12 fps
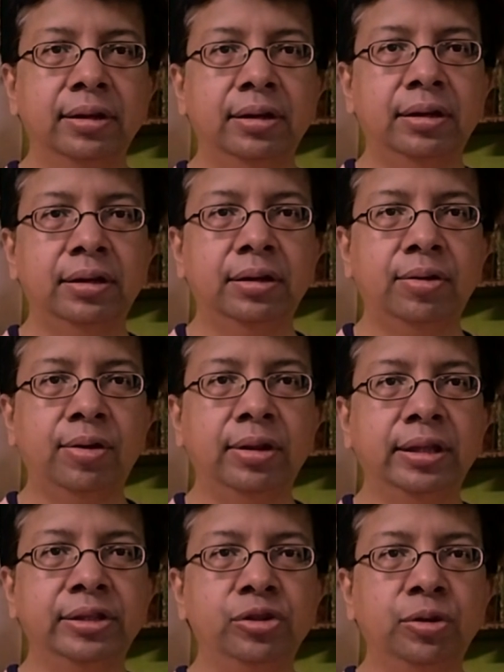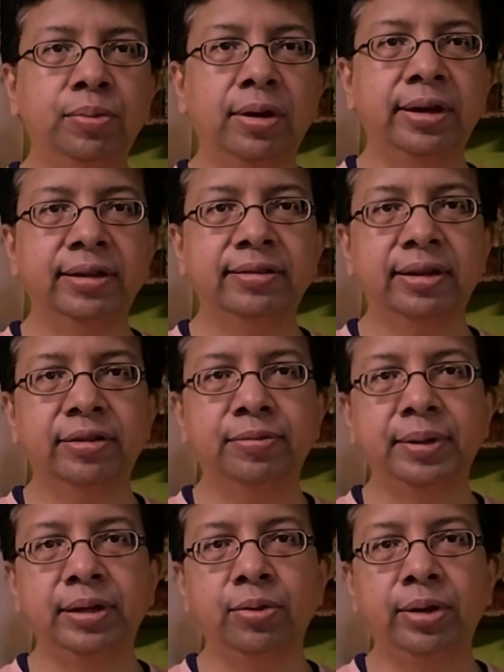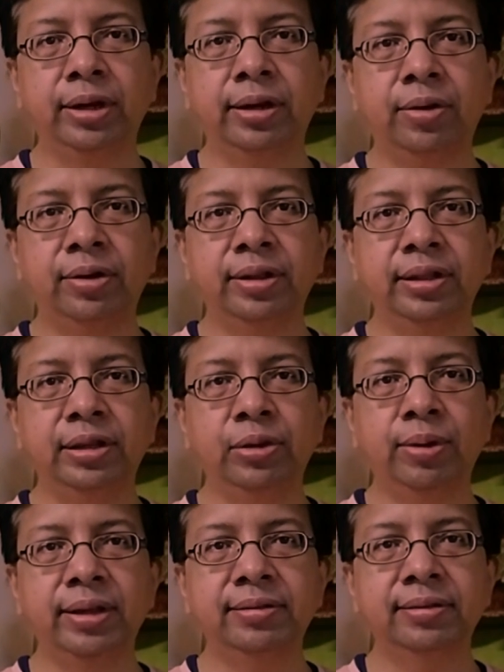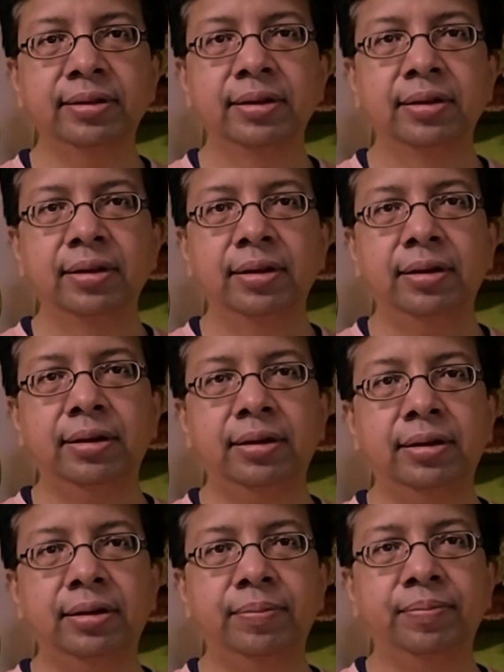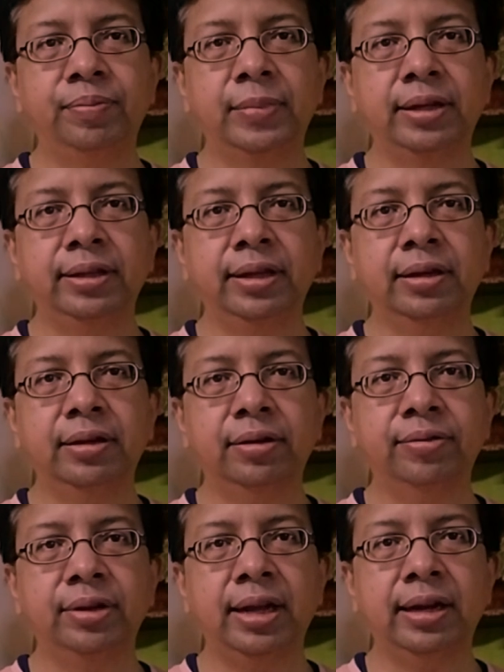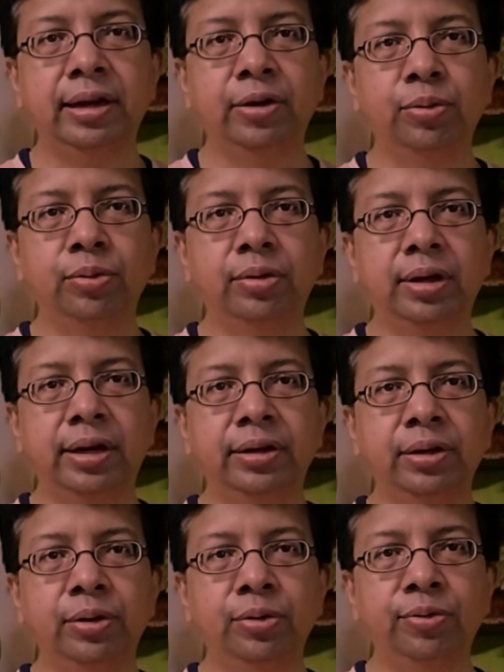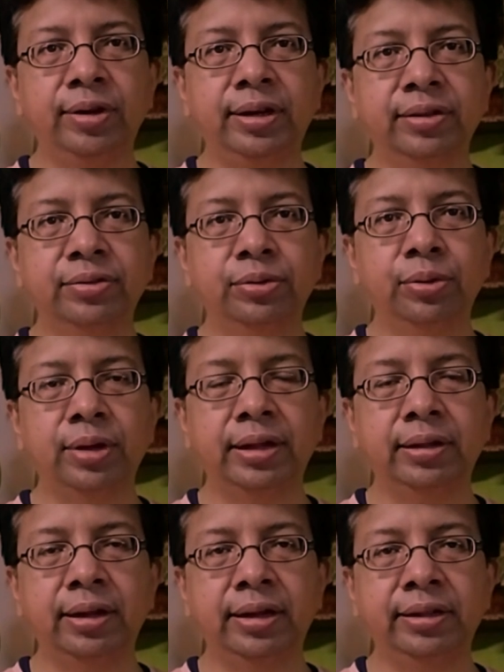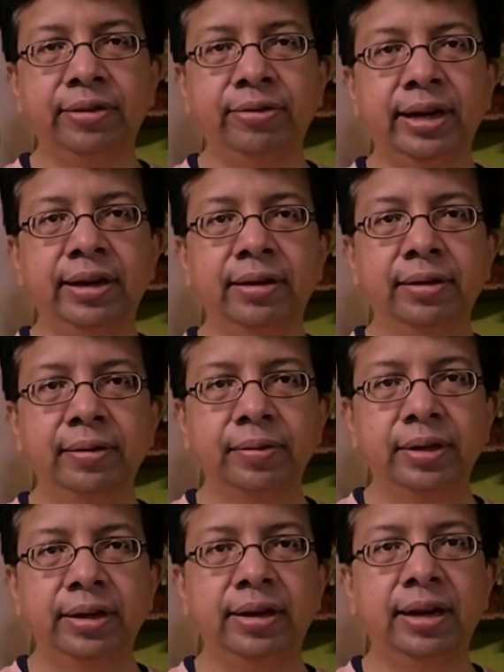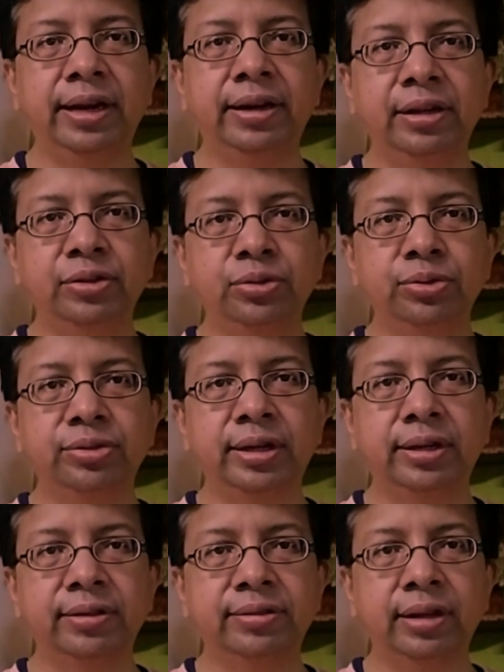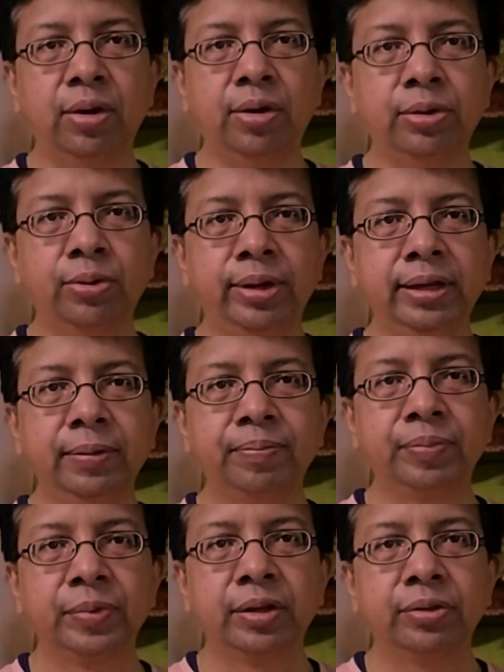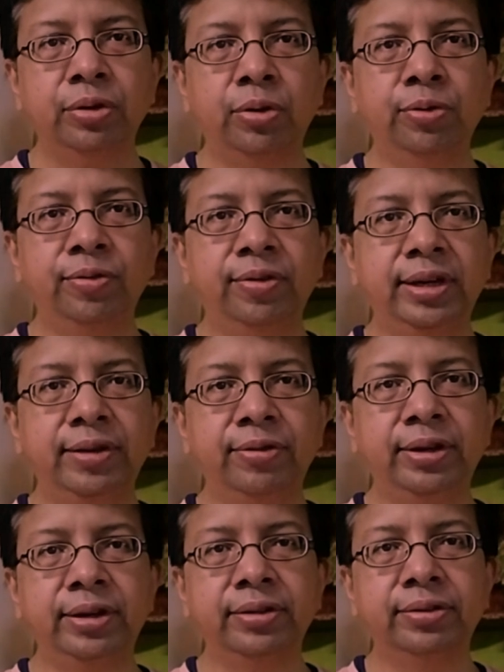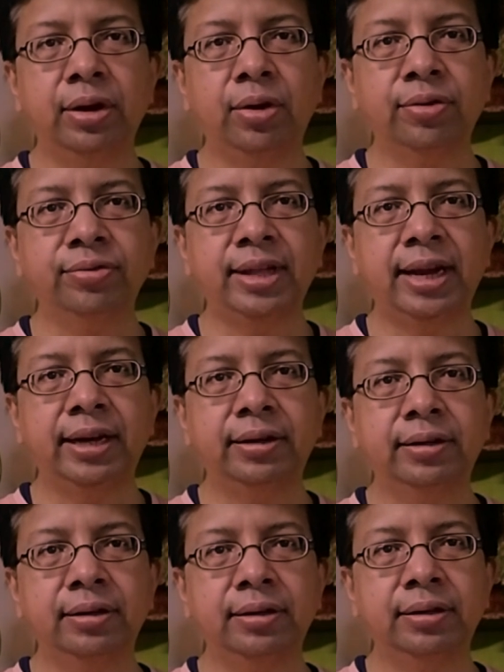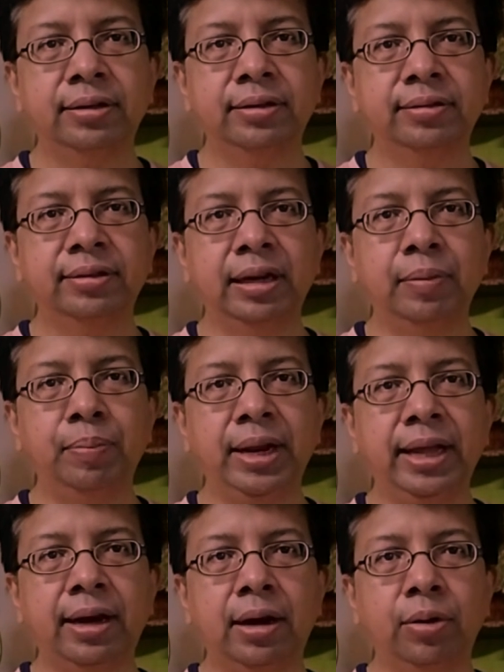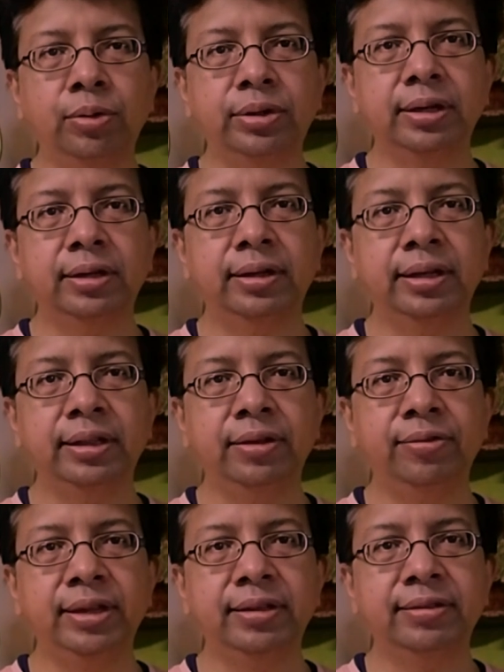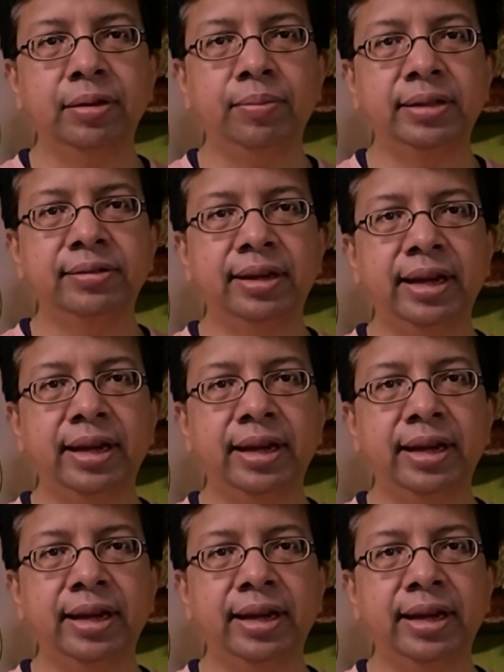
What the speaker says: All the geopolitics that's been going around in the US, I think we are likely to continue to witness though, and the trade related issues that are still ongoing. So you're going to witness a lot of that still play out in the weeks and months